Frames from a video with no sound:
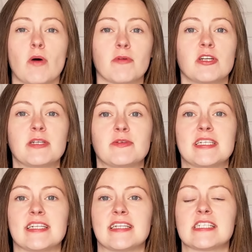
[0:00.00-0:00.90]
So what I'm going to be
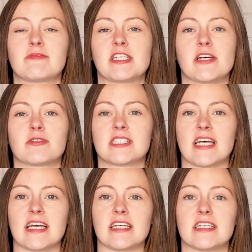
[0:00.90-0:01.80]
doing in this video
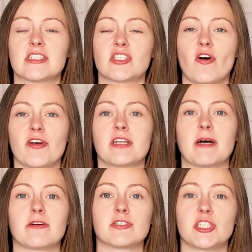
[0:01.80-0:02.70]
today is talking
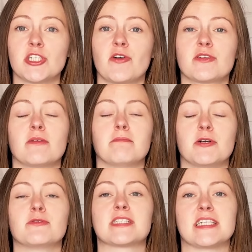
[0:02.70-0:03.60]
about Gyeon
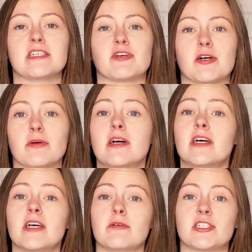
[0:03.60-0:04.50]
Mohs Evo,
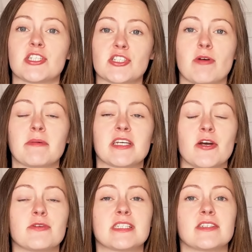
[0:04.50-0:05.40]
which is a ceramic
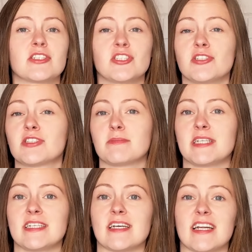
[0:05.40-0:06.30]
coating that's new to
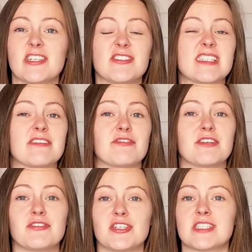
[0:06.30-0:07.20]
me and I used it for
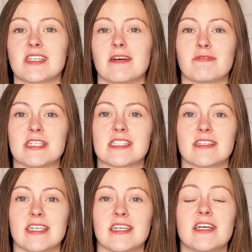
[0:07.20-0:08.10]
the first time
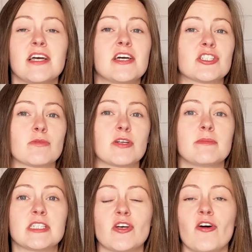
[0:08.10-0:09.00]
recently. So I'm going
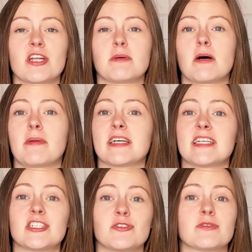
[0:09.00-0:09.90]
to be talking about my
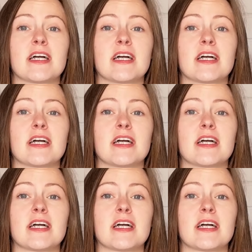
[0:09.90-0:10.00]
initial